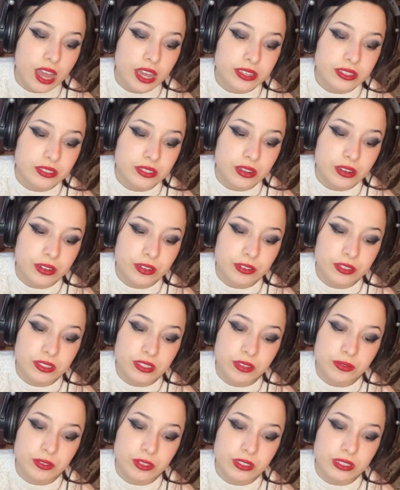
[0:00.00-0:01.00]
I saw her
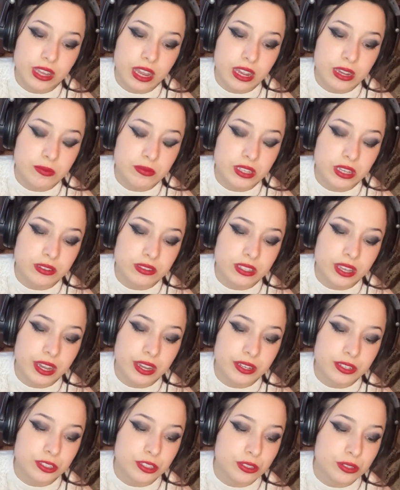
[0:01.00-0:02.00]
several times
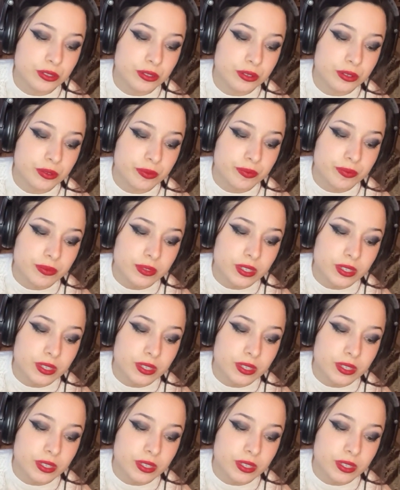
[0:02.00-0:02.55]
outside, too.